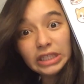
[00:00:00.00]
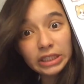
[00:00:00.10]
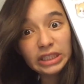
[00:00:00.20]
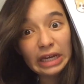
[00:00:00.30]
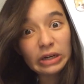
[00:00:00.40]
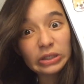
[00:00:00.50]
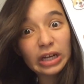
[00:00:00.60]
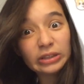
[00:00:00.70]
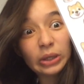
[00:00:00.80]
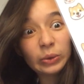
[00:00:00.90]
These stickers
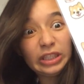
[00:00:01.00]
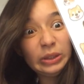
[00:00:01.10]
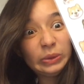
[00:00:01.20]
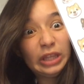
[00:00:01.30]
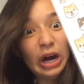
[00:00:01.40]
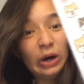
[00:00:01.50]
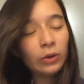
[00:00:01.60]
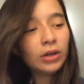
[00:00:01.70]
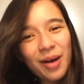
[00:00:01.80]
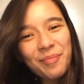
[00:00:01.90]
are so cute,
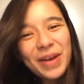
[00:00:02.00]
though!